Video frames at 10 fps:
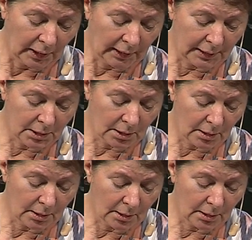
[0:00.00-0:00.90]
And
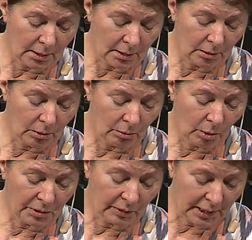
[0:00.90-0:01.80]

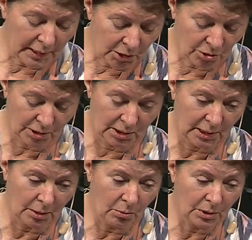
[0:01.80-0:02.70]
what was very
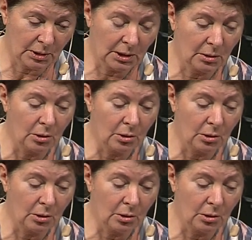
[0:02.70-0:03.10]
interesting was that